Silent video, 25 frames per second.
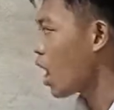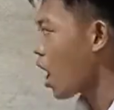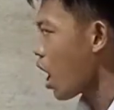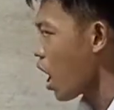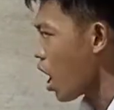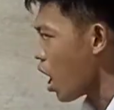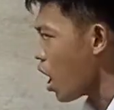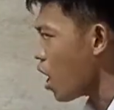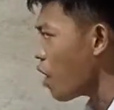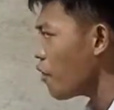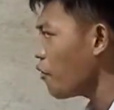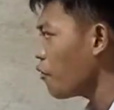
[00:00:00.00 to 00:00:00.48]

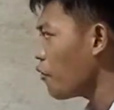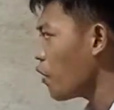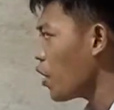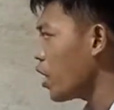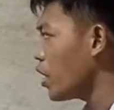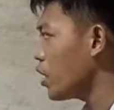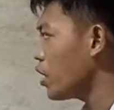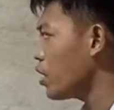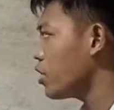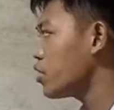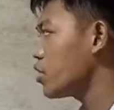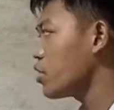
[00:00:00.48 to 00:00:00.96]
How
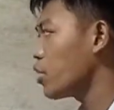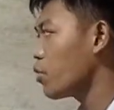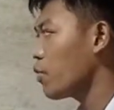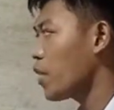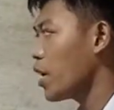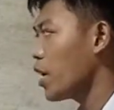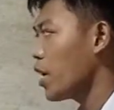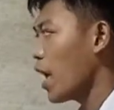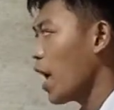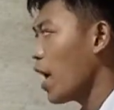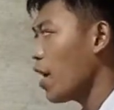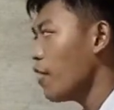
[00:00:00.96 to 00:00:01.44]
far does he
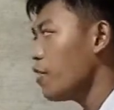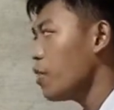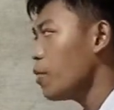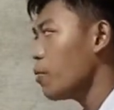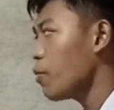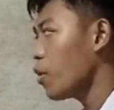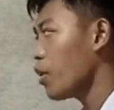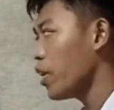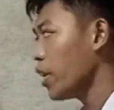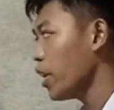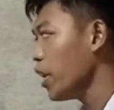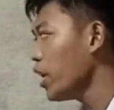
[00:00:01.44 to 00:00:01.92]
run every
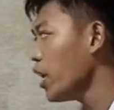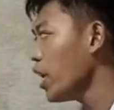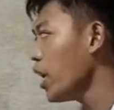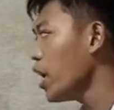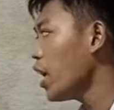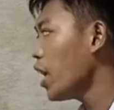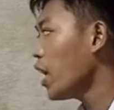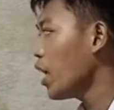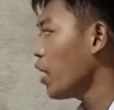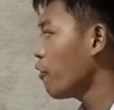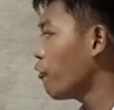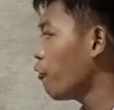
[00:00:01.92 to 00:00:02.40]
morning
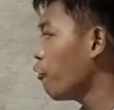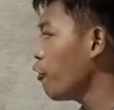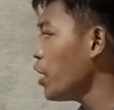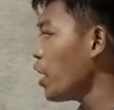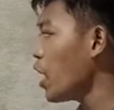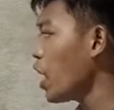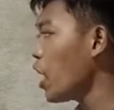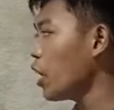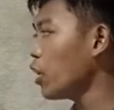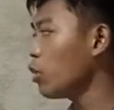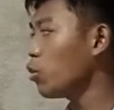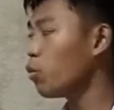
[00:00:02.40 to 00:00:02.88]
if we
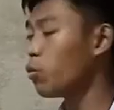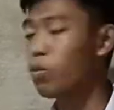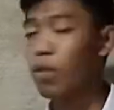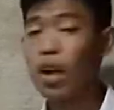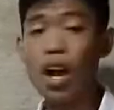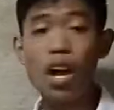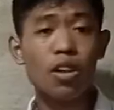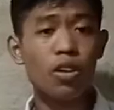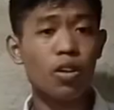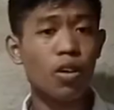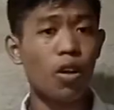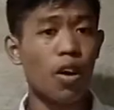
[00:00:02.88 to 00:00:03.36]
are to
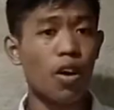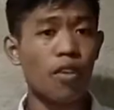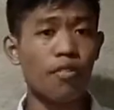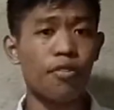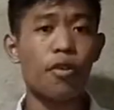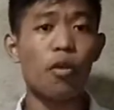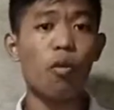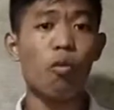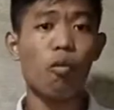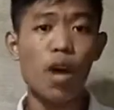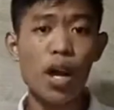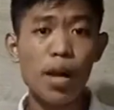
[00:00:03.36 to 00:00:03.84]
round off
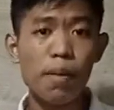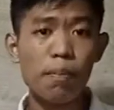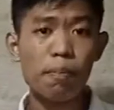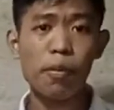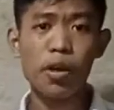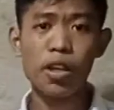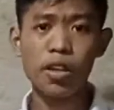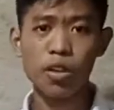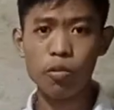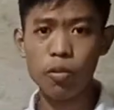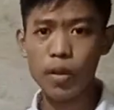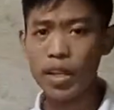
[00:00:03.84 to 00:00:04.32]

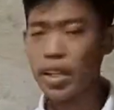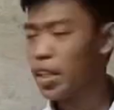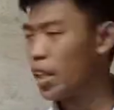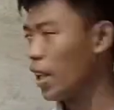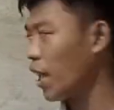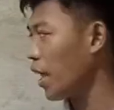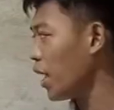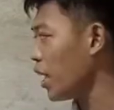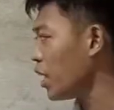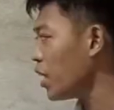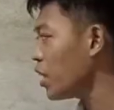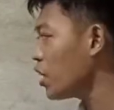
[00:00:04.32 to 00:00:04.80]

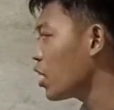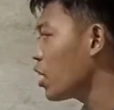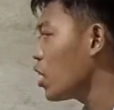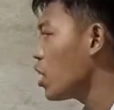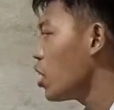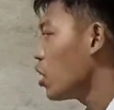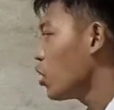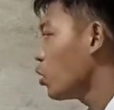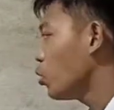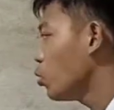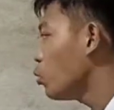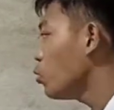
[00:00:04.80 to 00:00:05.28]
1.28
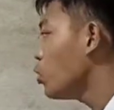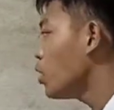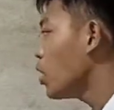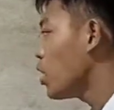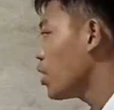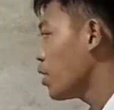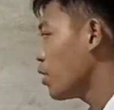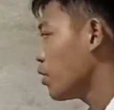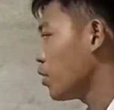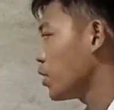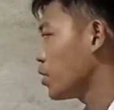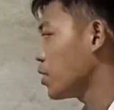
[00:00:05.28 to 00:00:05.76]
to the
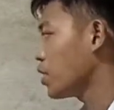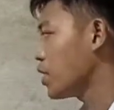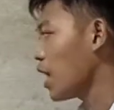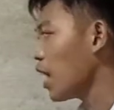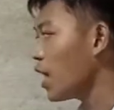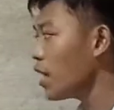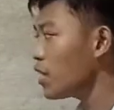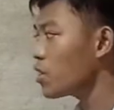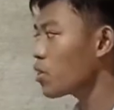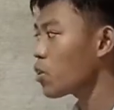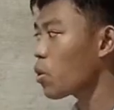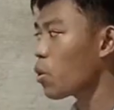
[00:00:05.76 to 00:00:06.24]
nearest
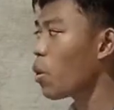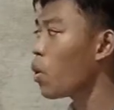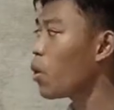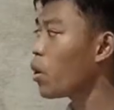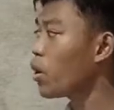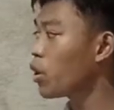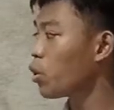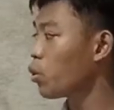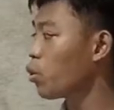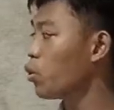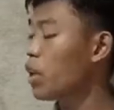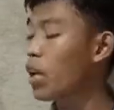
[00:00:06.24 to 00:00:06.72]
tens or
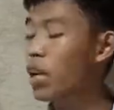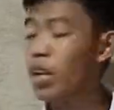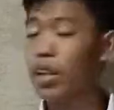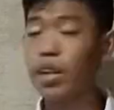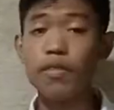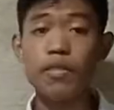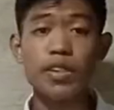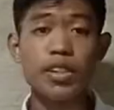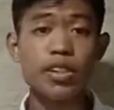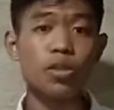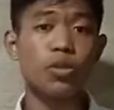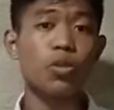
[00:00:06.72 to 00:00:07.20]
to the
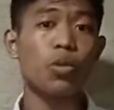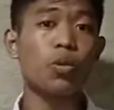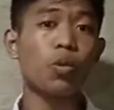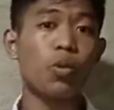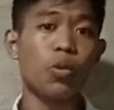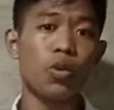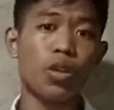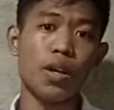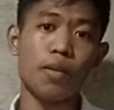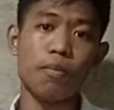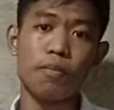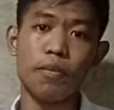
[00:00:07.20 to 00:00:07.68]
nearest whole
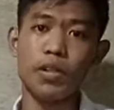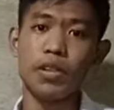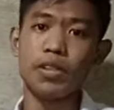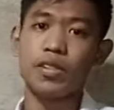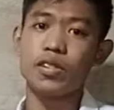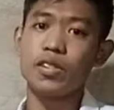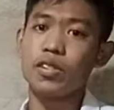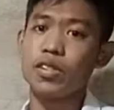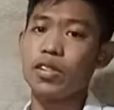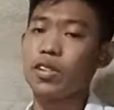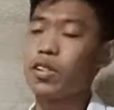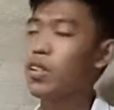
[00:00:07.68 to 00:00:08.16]

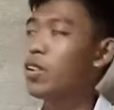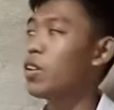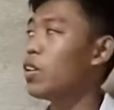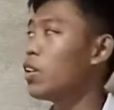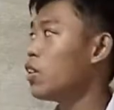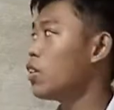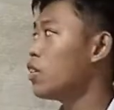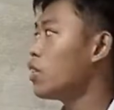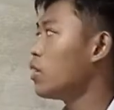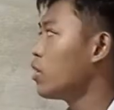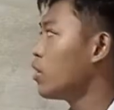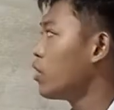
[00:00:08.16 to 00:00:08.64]
numbers?
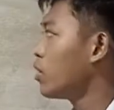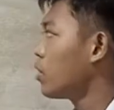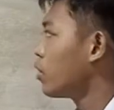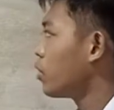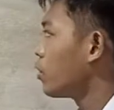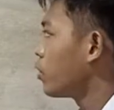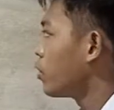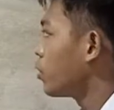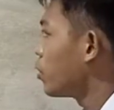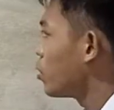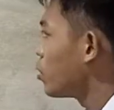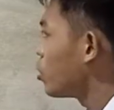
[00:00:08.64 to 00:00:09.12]

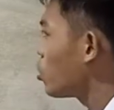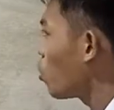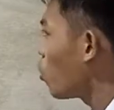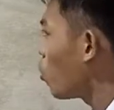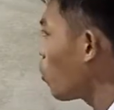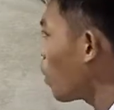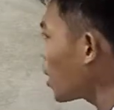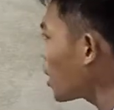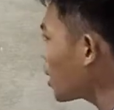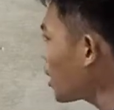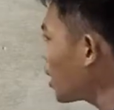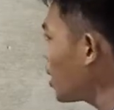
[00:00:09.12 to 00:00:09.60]
So
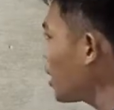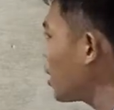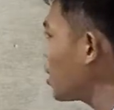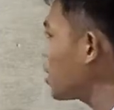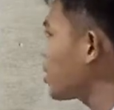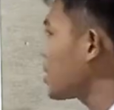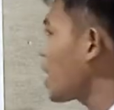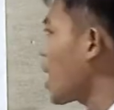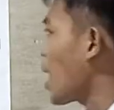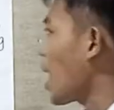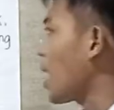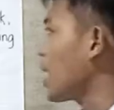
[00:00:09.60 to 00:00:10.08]
what
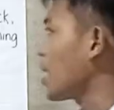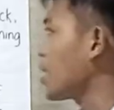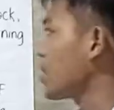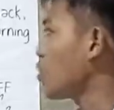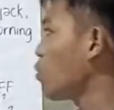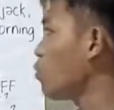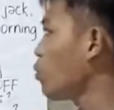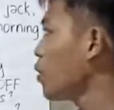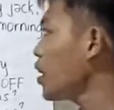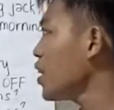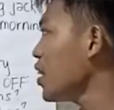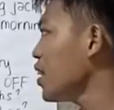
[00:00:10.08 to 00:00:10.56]
is
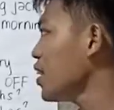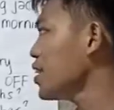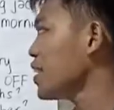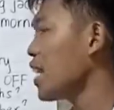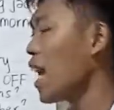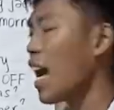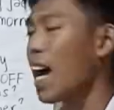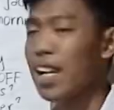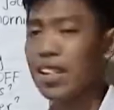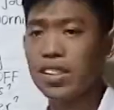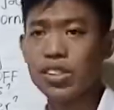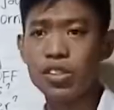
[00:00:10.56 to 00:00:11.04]

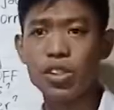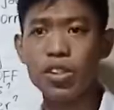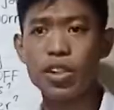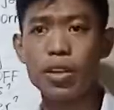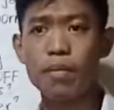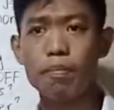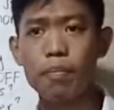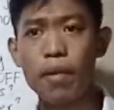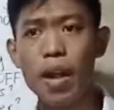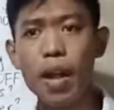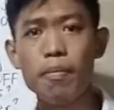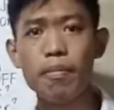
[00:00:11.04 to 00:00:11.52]
asked in the
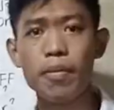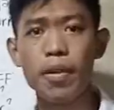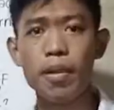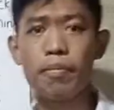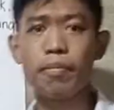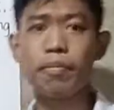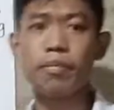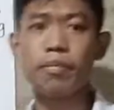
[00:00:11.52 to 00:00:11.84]
problem?